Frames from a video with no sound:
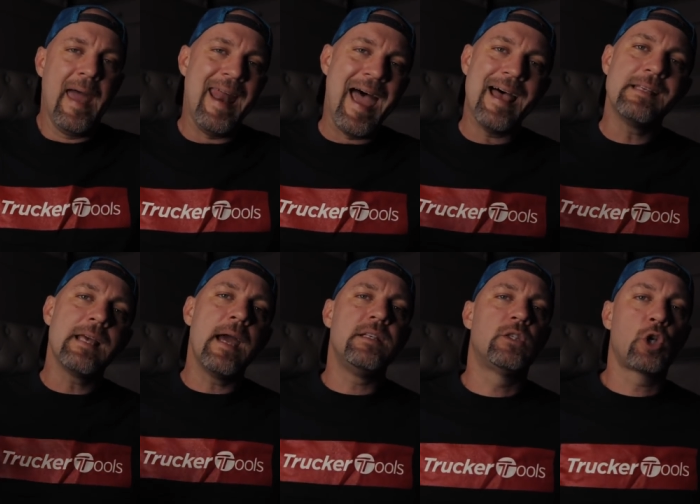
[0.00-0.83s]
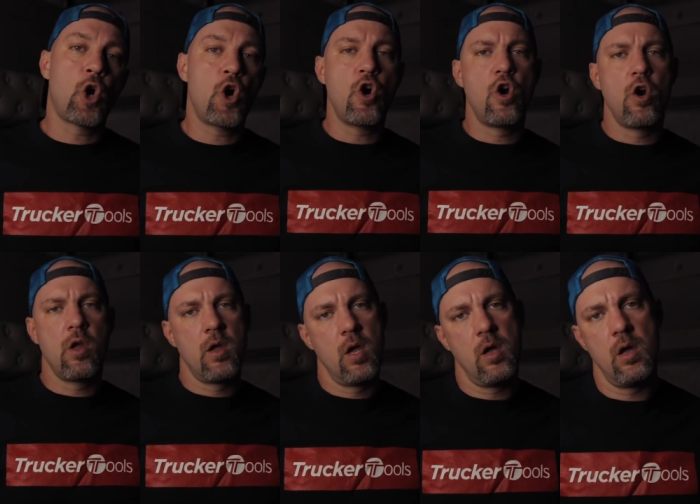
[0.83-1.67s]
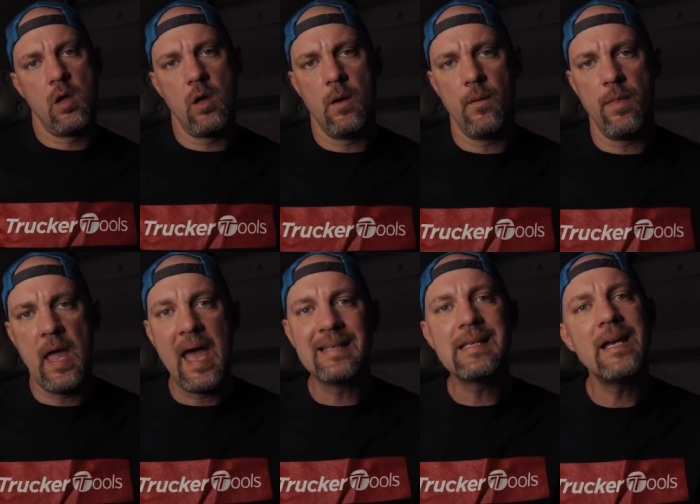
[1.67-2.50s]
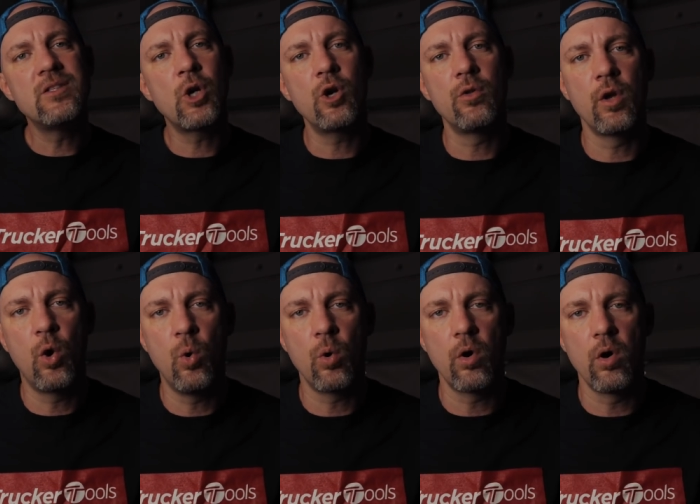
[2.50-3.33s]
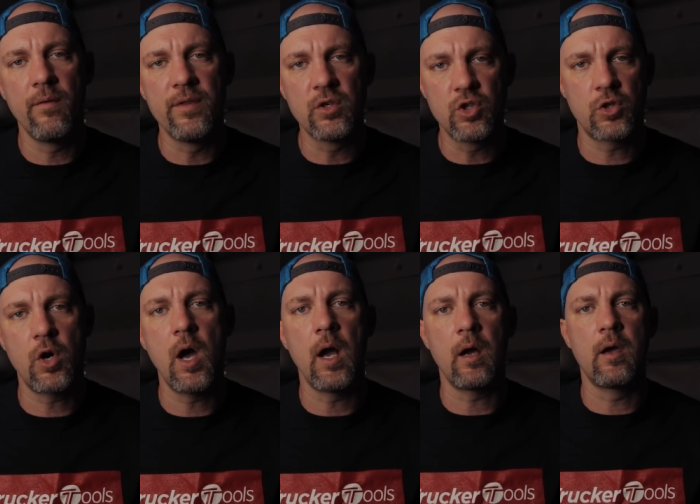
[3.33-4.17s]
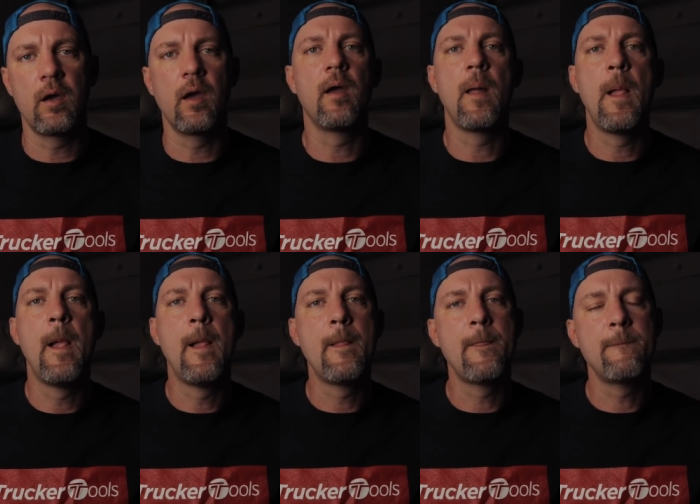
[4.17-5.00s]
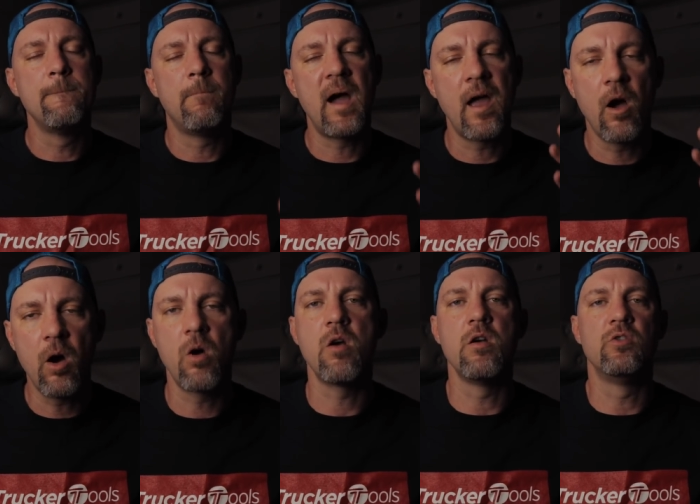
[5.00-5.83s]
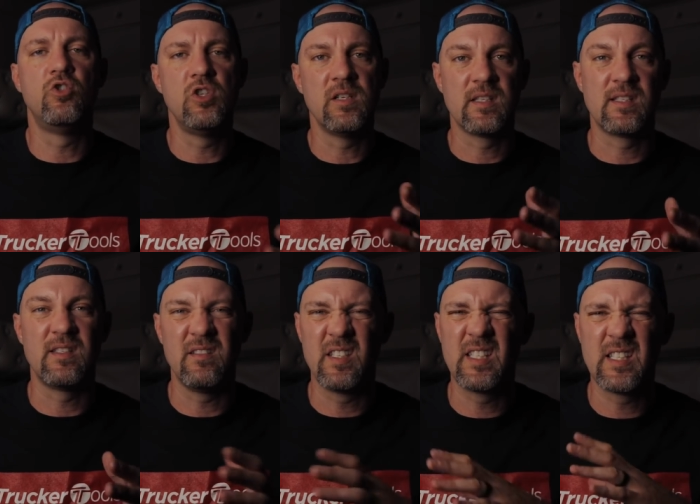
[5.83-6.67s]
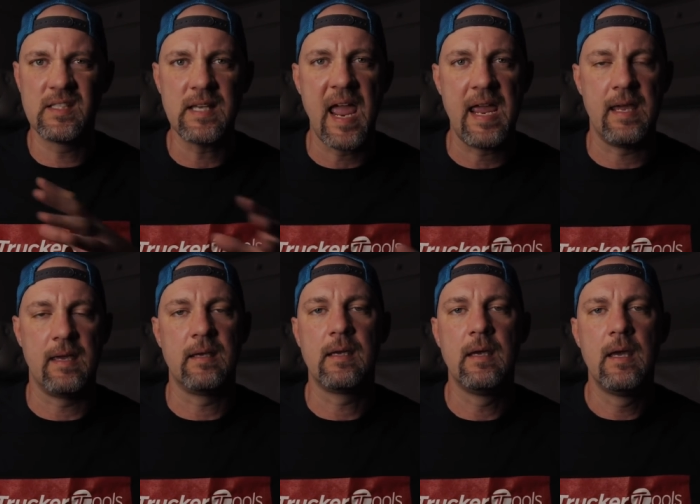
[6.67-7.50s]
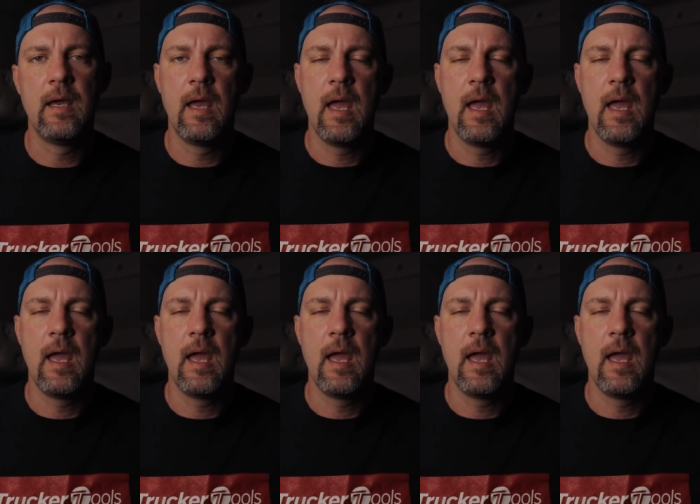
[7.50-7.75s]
And as I turn, as I turn the corner of the truck, my heart just sank.